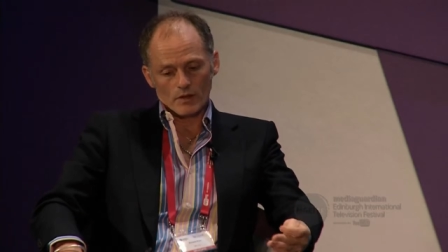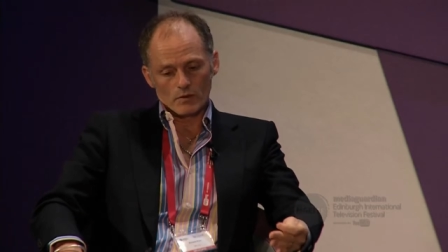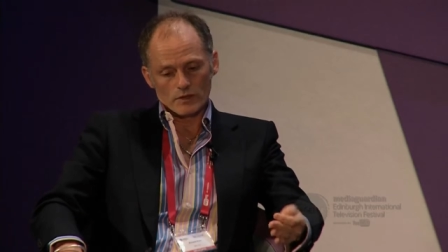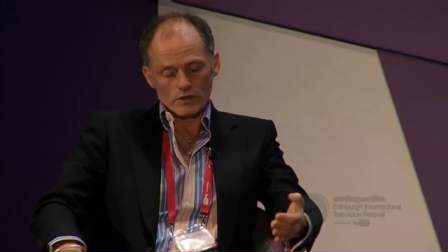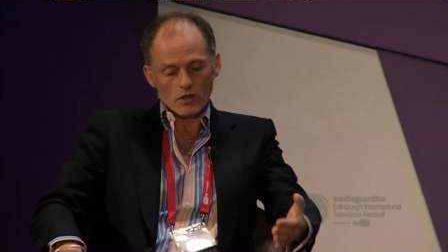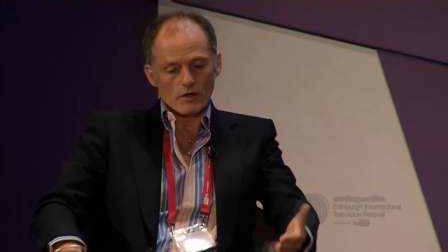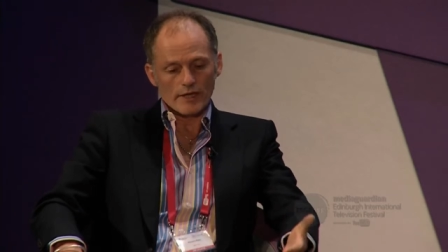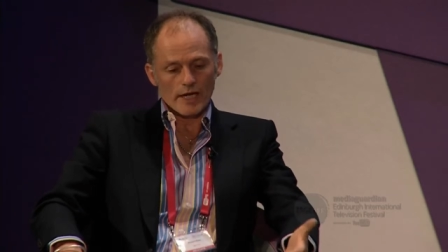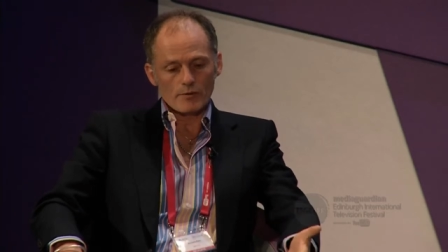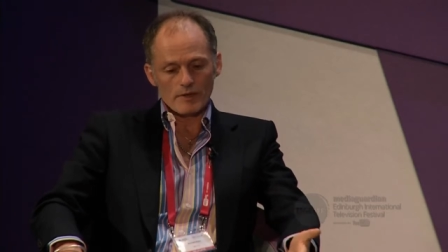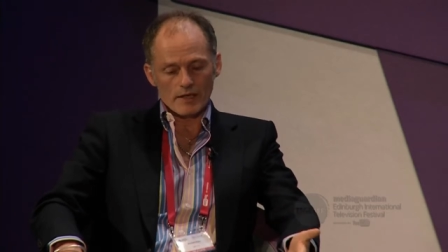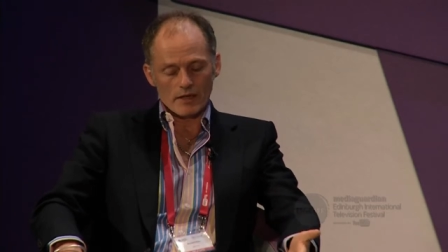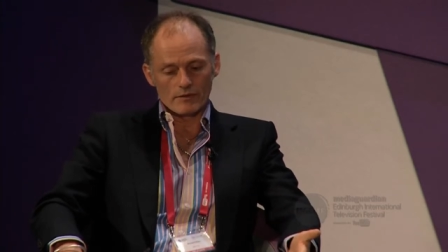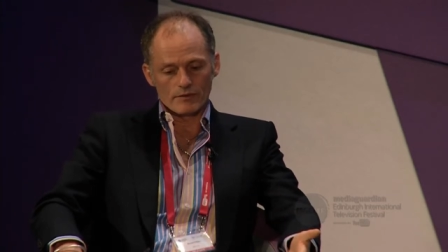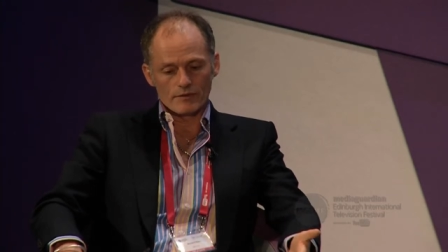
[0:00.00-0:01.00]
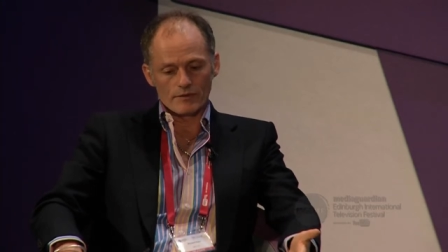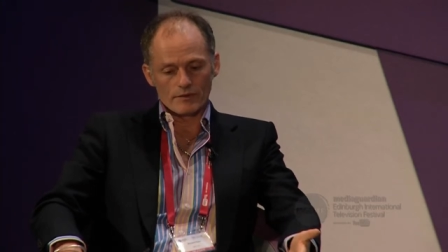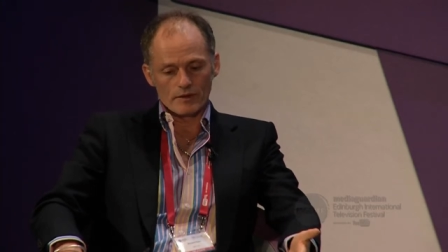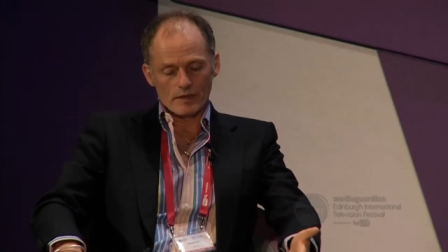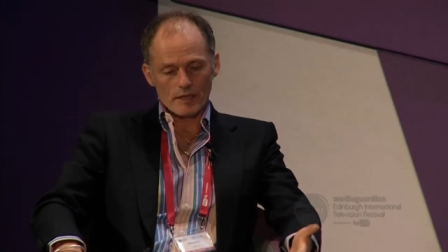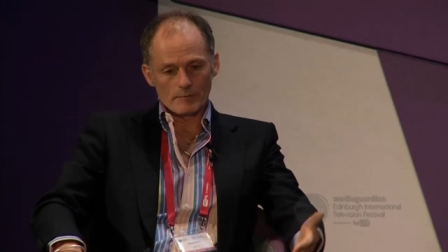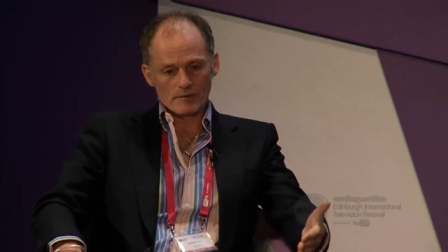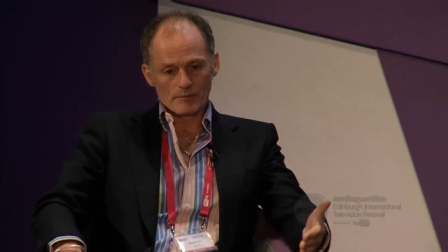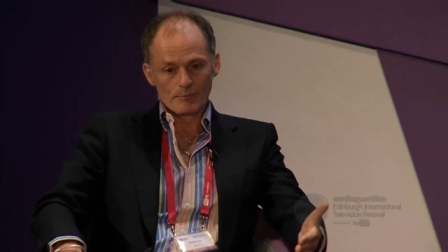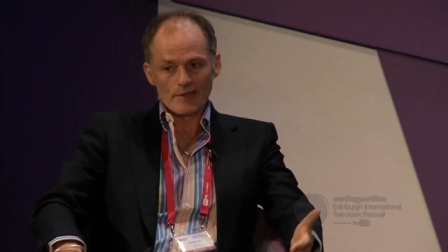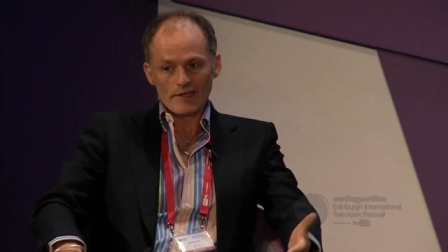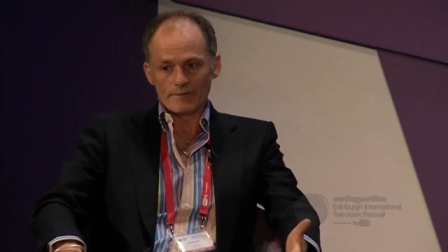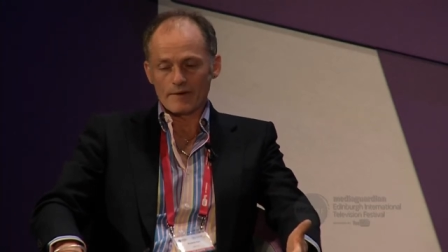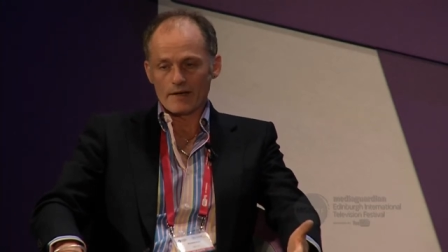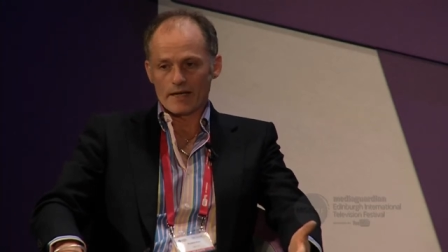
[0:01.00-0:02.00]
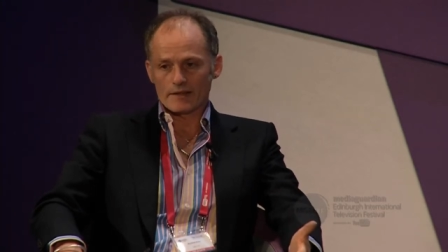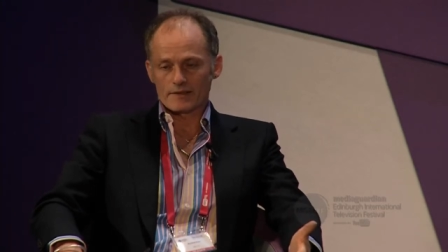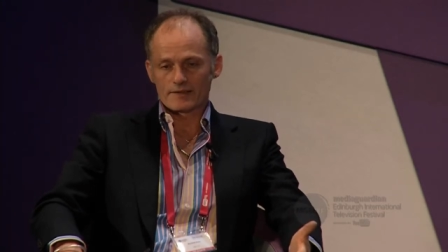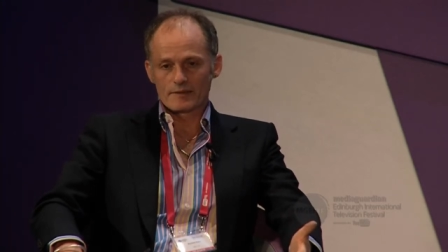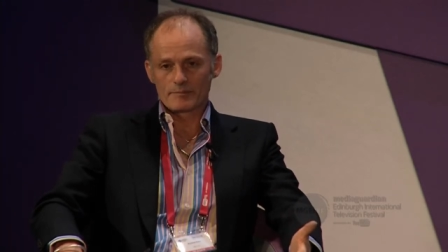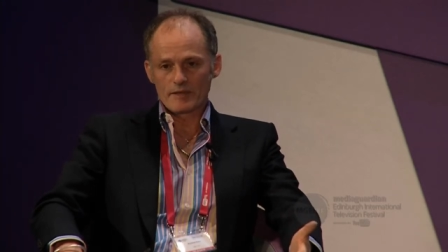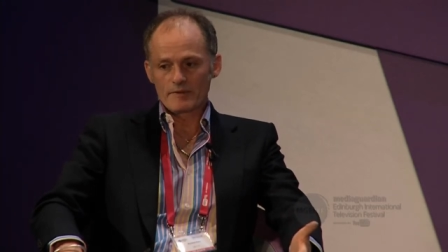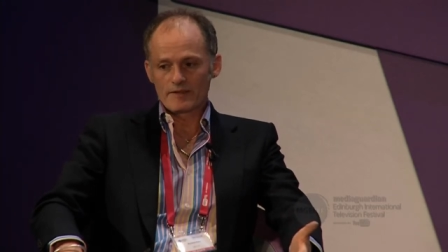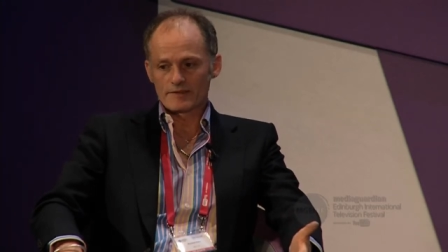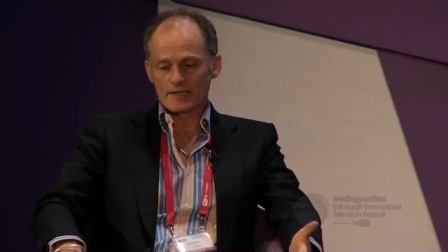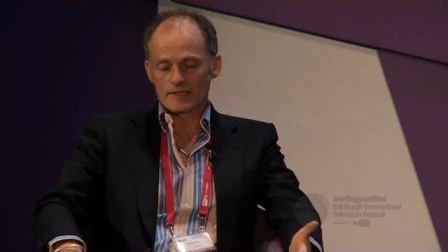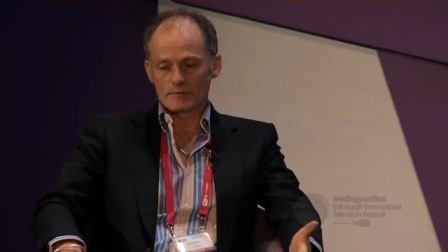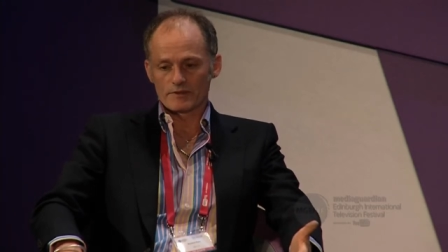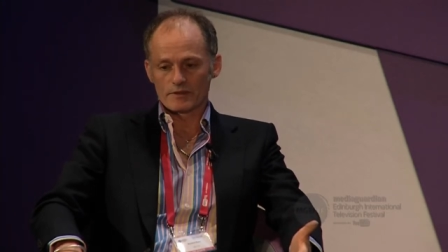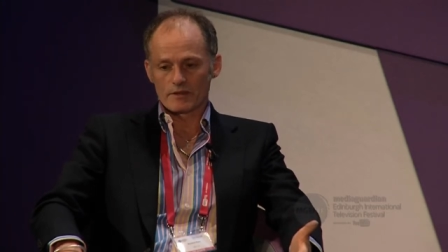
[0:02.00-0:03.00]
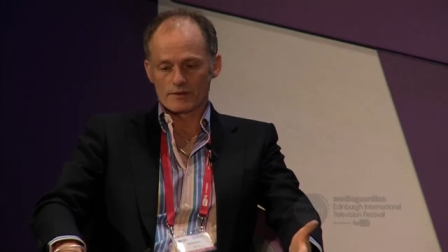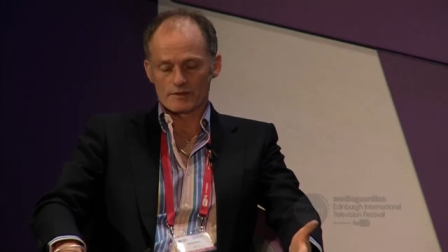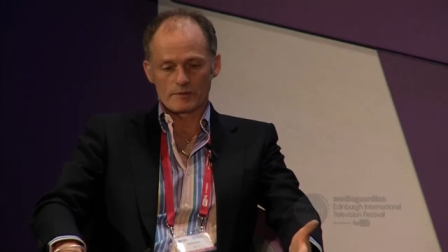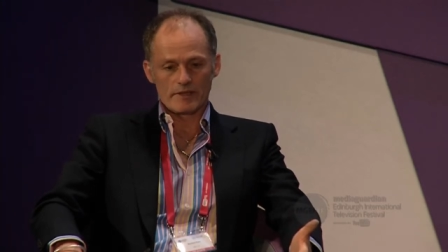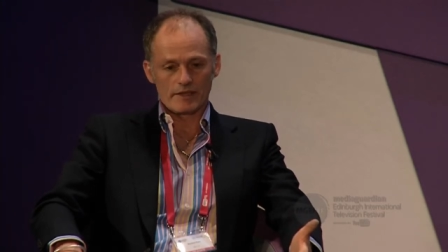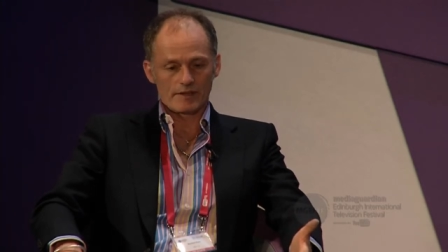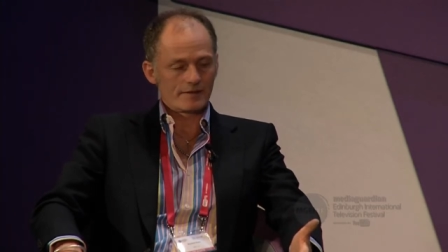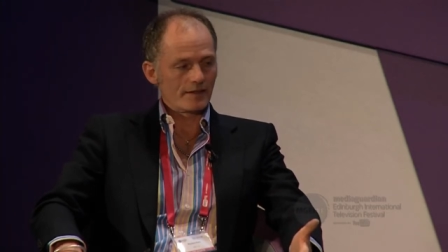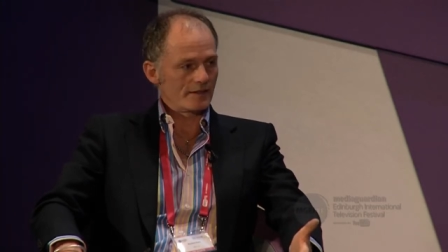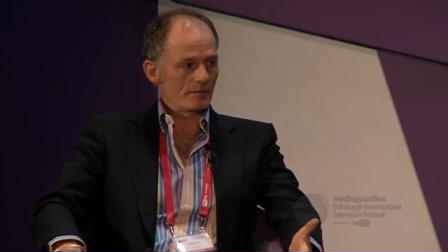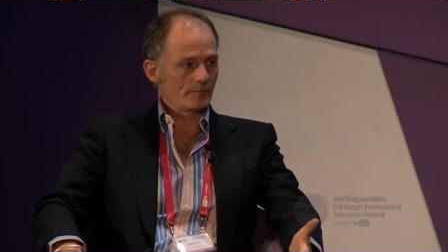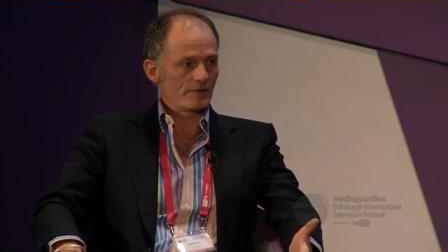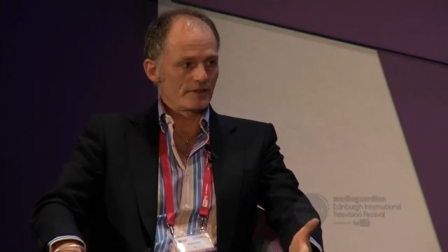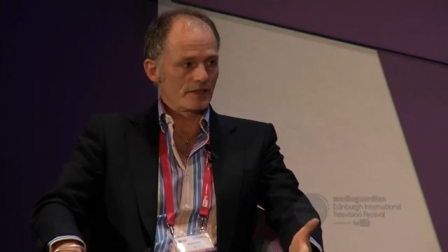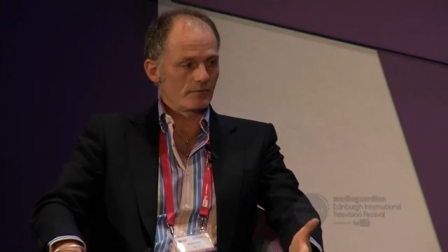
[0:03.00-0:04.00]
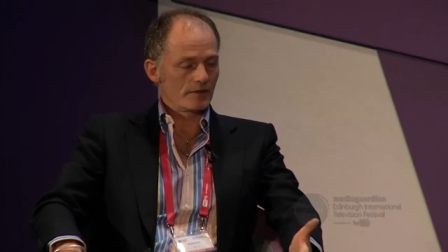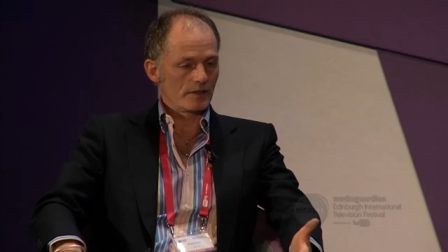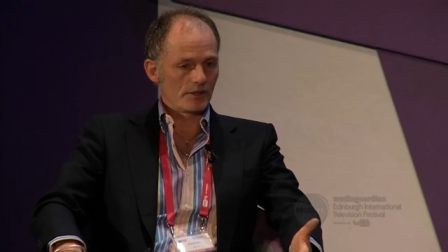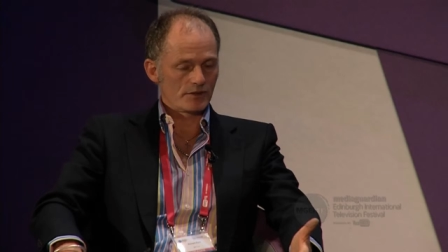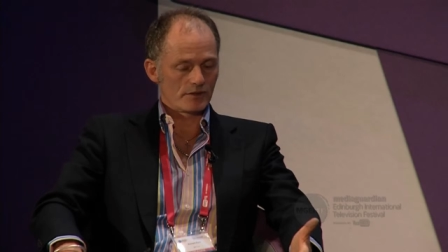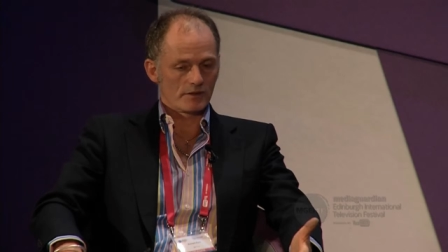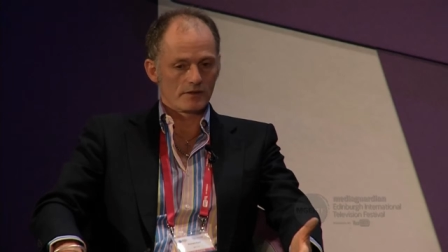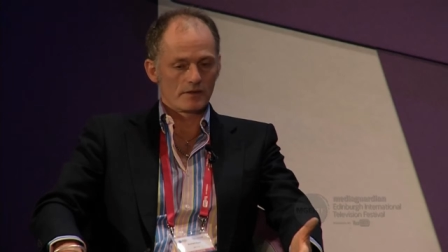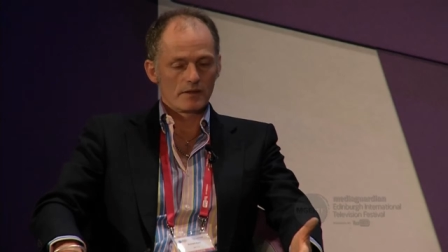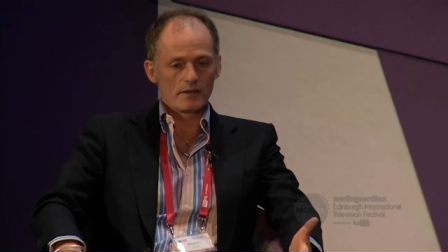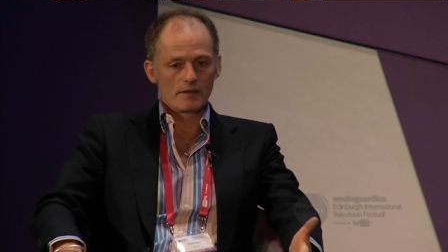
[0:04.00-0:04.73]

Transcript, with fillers: you can't get around a couple of big facts. The BBC was asked to make a 16% reduction.